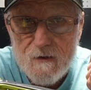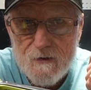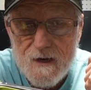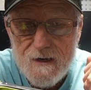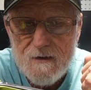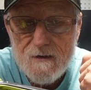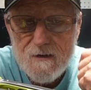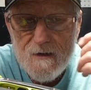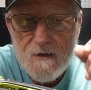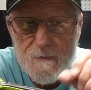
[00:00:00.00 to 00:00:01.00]
Okay,
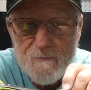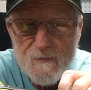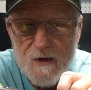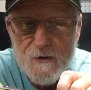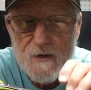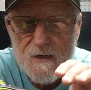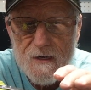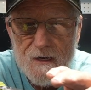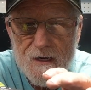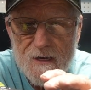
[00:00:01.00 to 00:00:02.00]
now you're going to
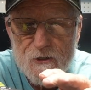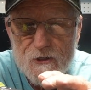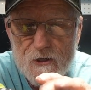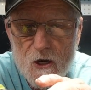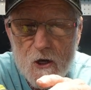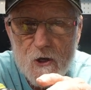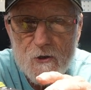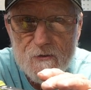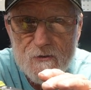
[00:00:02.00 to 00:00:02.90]
get a slow,